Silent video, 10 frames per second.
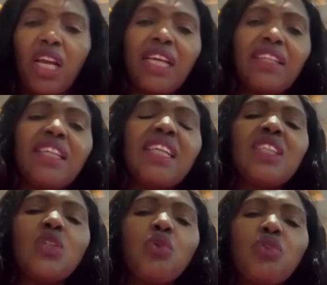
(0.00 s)

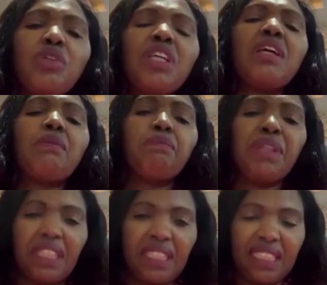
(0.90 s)
It's to think
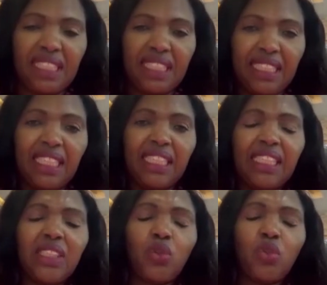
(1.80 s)
big.
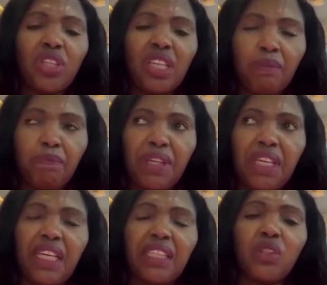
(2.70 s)
It's to think
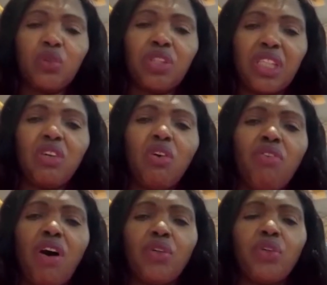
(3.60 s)
big and to think
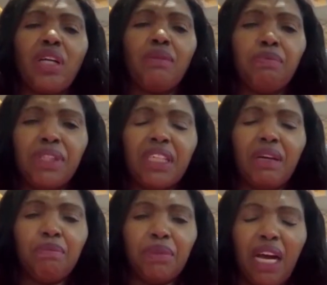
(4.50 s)
of how you can
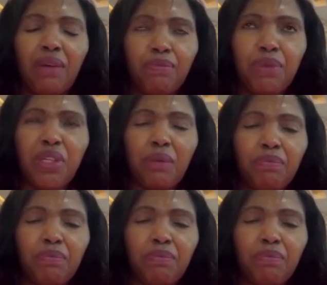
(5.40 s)
build a